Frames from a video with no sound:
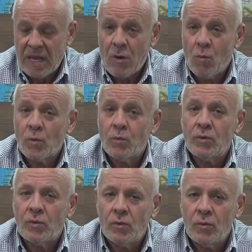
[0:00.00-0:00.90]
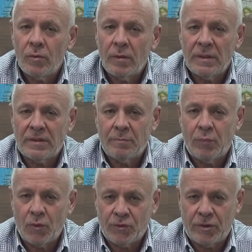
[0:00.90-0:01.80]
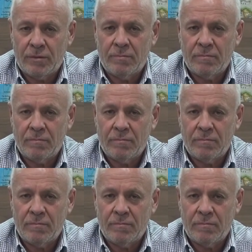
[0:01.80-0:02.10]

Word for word: and what we do is important.